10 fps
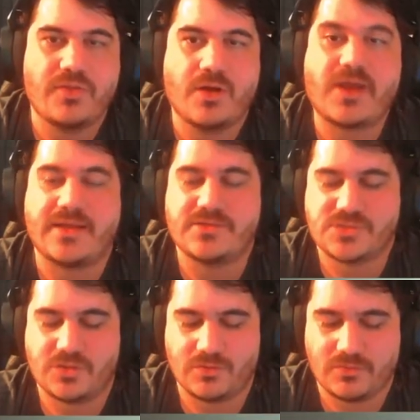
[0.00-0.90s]
okay,
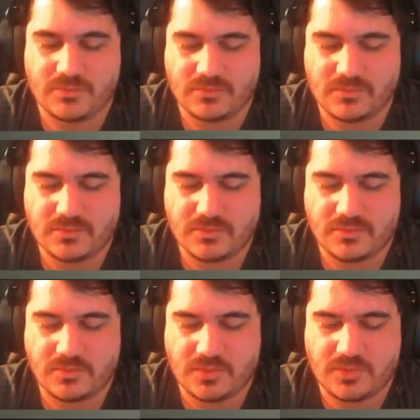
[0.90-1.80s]
so
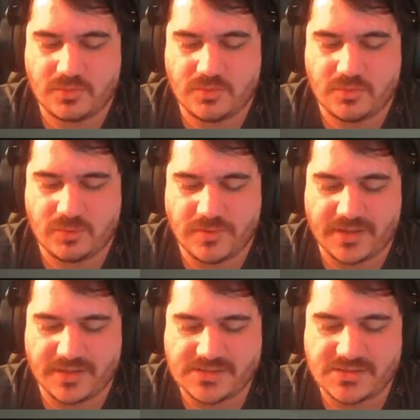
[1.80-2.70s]
we'll role
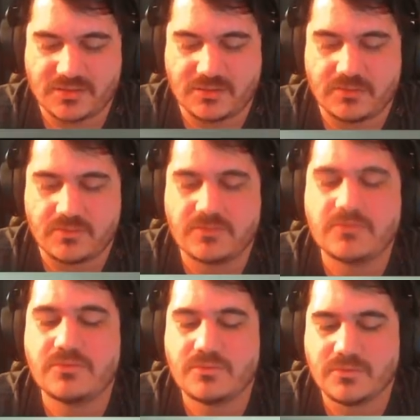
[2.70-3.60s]
play this. So yeah,
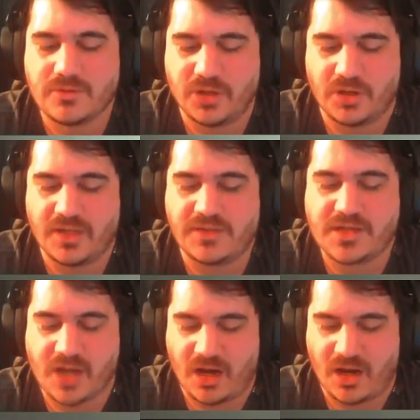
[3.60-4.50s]
you're in the
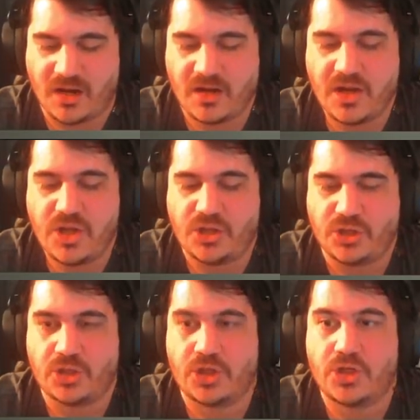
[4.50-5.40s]
car.
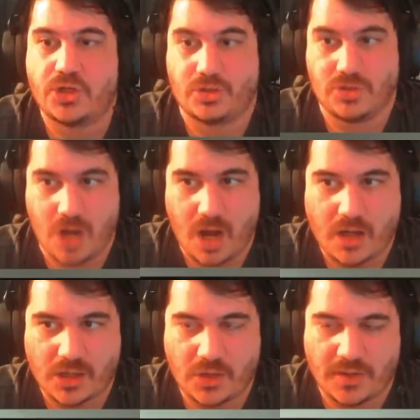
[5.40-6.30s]
You're
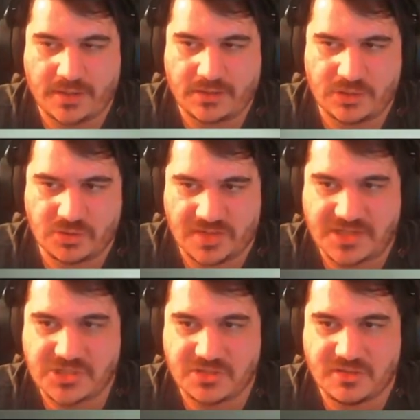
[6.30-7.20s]
not going in the
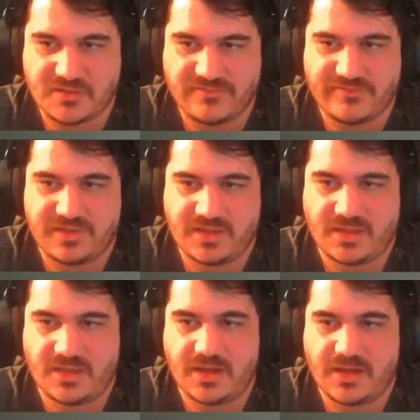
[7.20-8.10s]
direction of
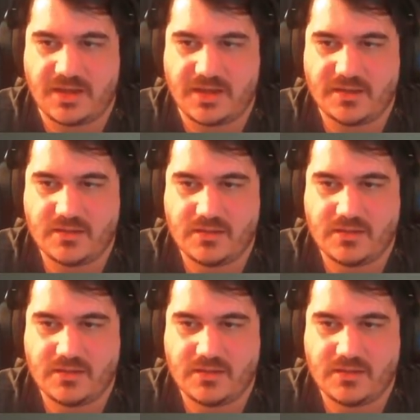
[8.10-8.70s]
the